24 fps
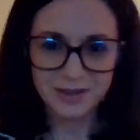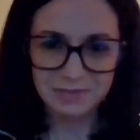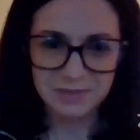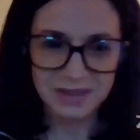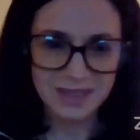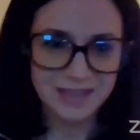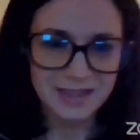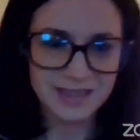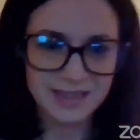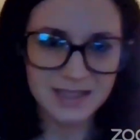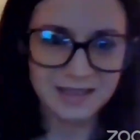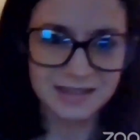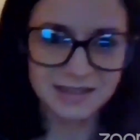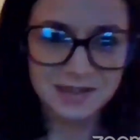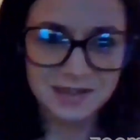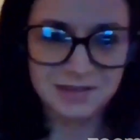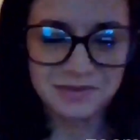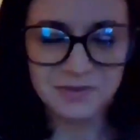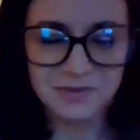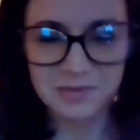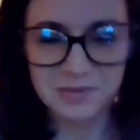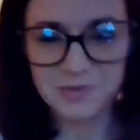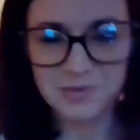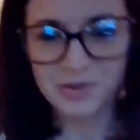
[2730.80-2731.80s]
I'm
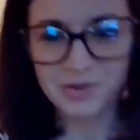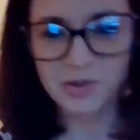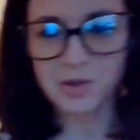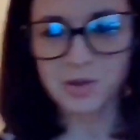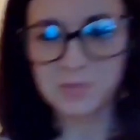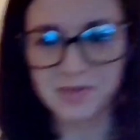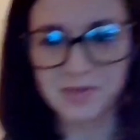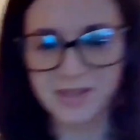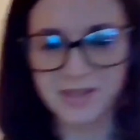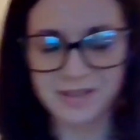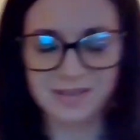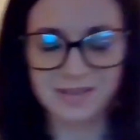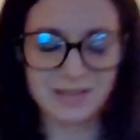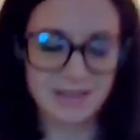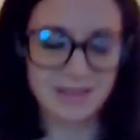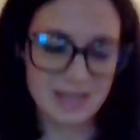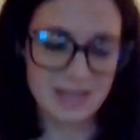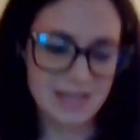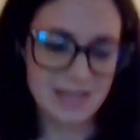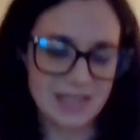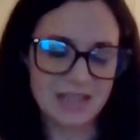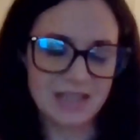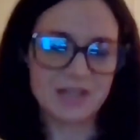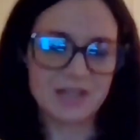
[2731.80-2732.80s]
Alexandra from Skopje.
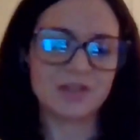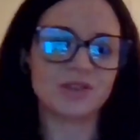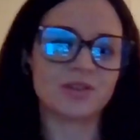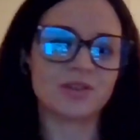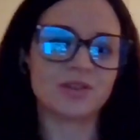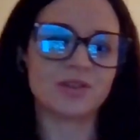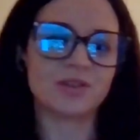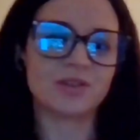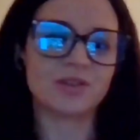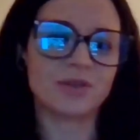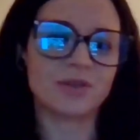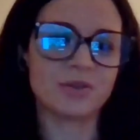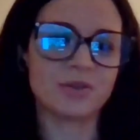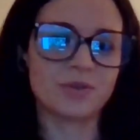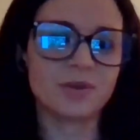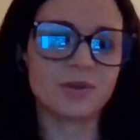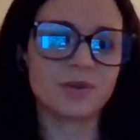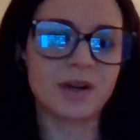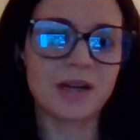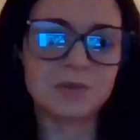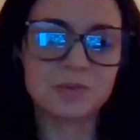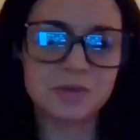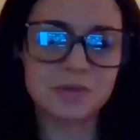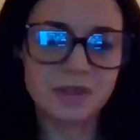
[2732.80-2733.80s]
So
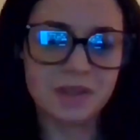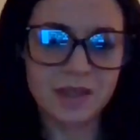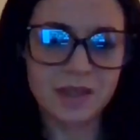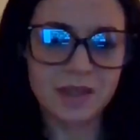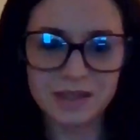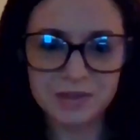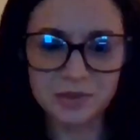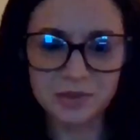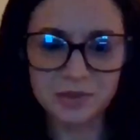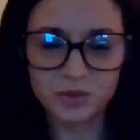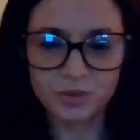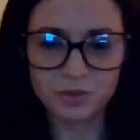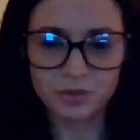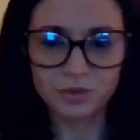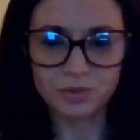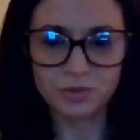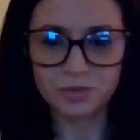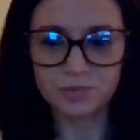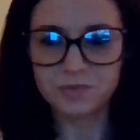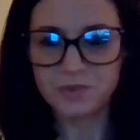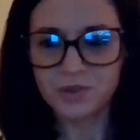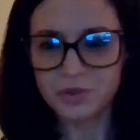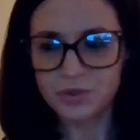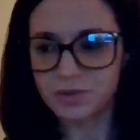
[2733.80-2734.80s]
I would like
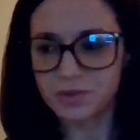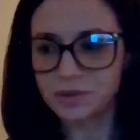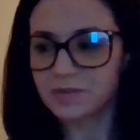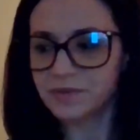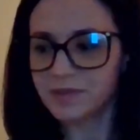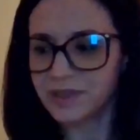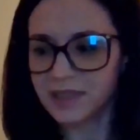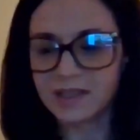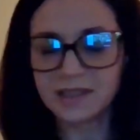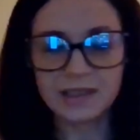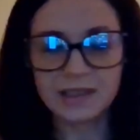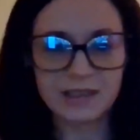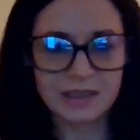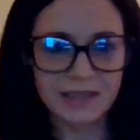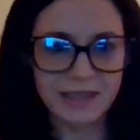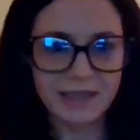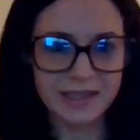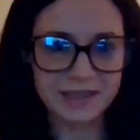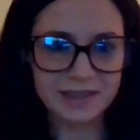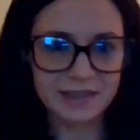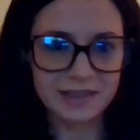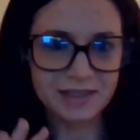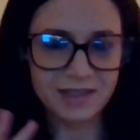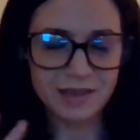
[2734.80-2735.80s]
to sort of like
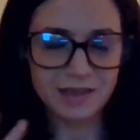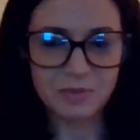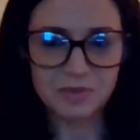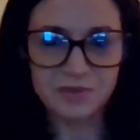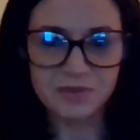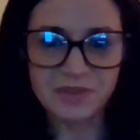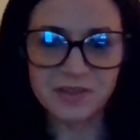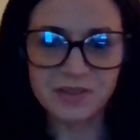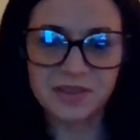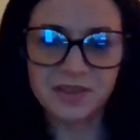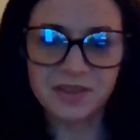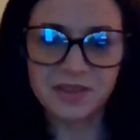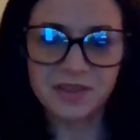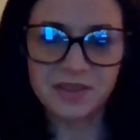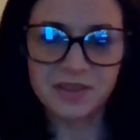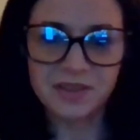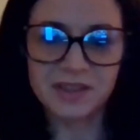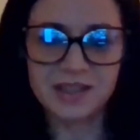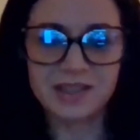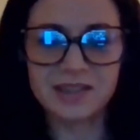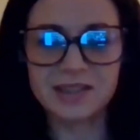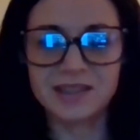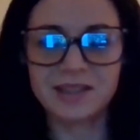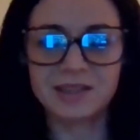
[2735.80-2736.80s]
connect some of the
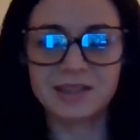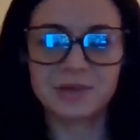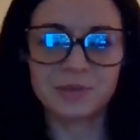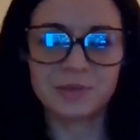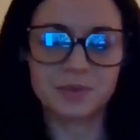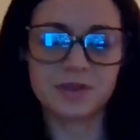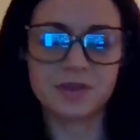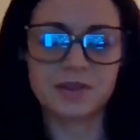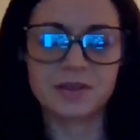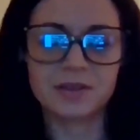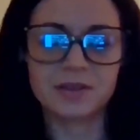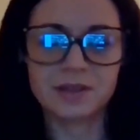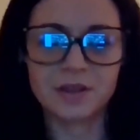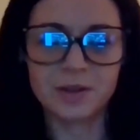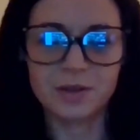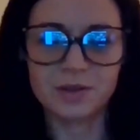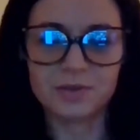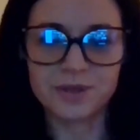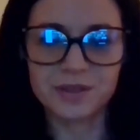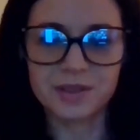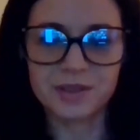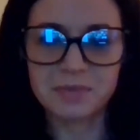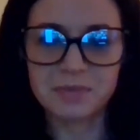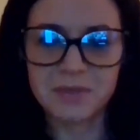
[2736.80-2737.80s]
things that were
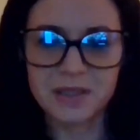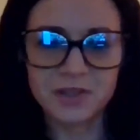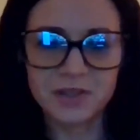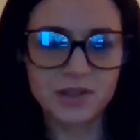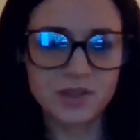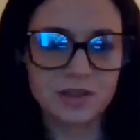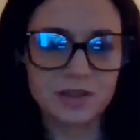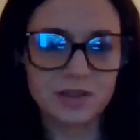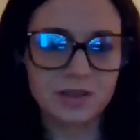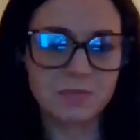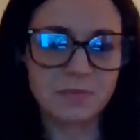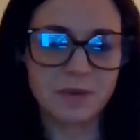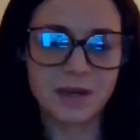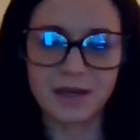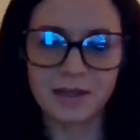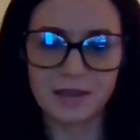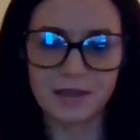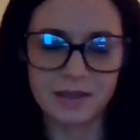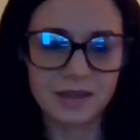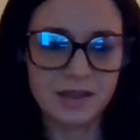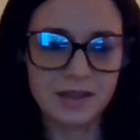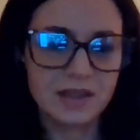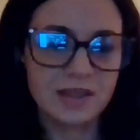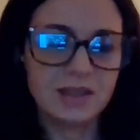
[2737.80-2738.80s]
already mentioned
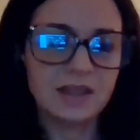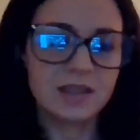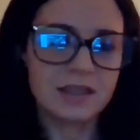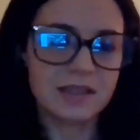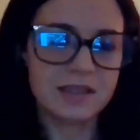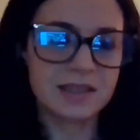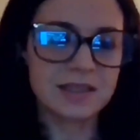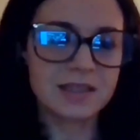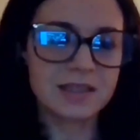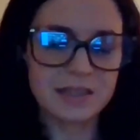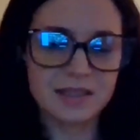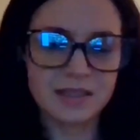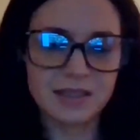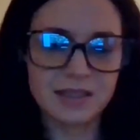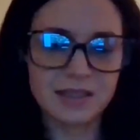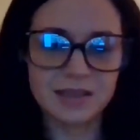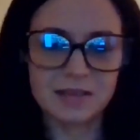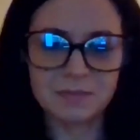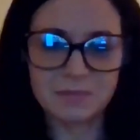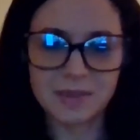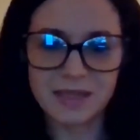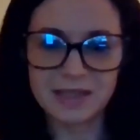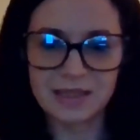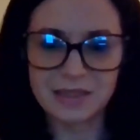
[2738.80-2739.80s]
by
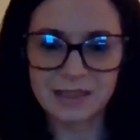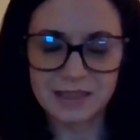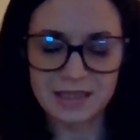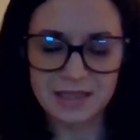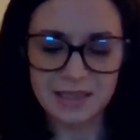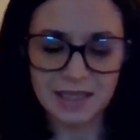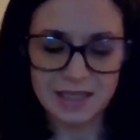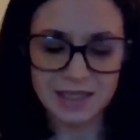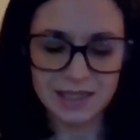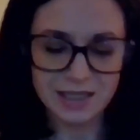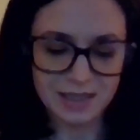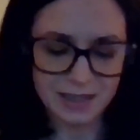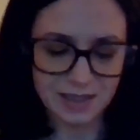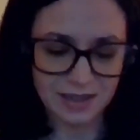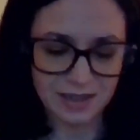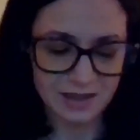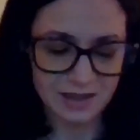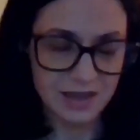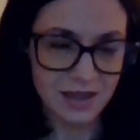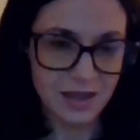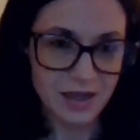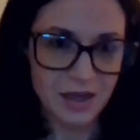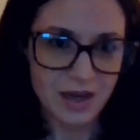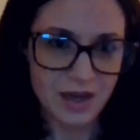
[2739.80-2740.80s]
Christian, by Anastasia.
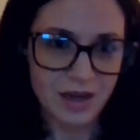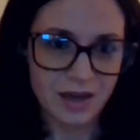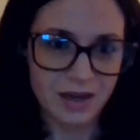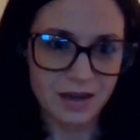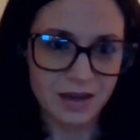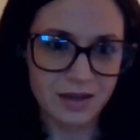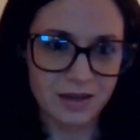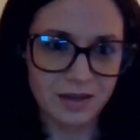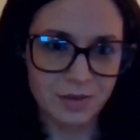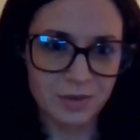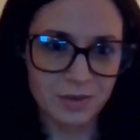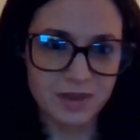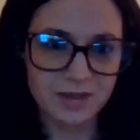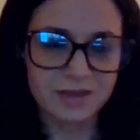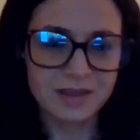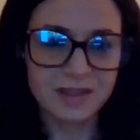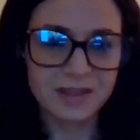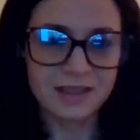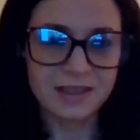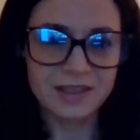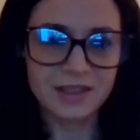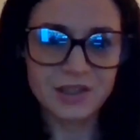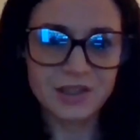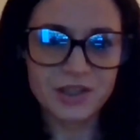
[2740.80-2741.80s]
Well,
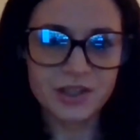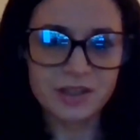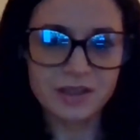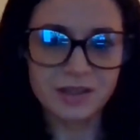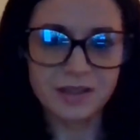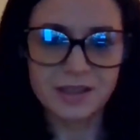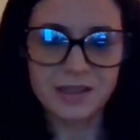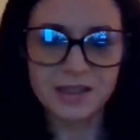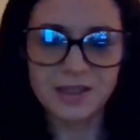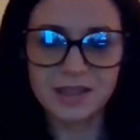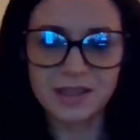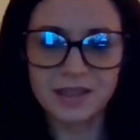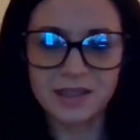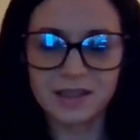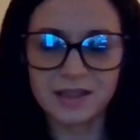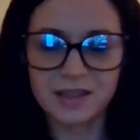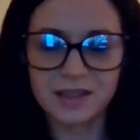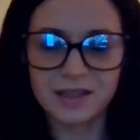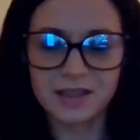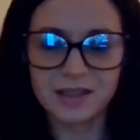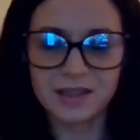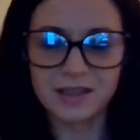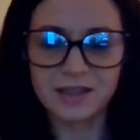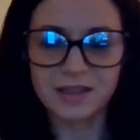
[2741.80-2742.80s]
initially,
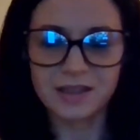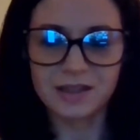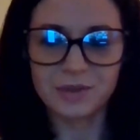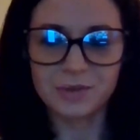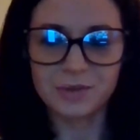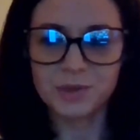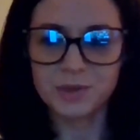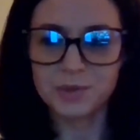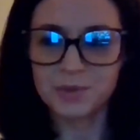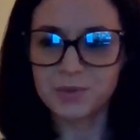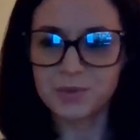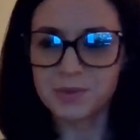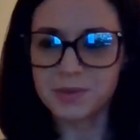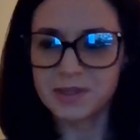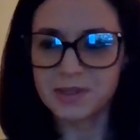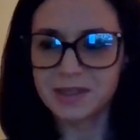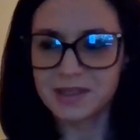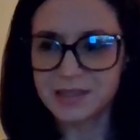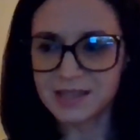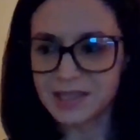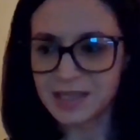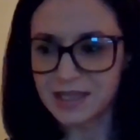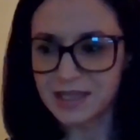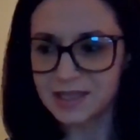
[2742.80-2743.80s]
when we were
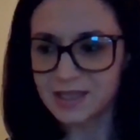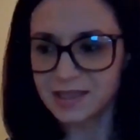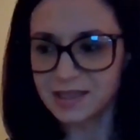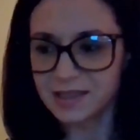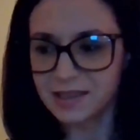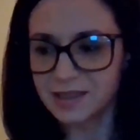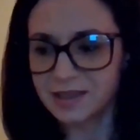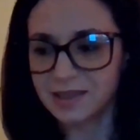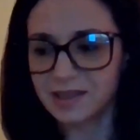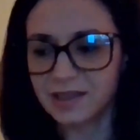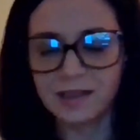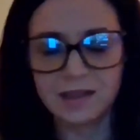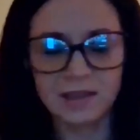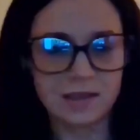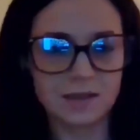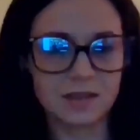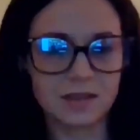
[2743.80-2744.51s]
discussing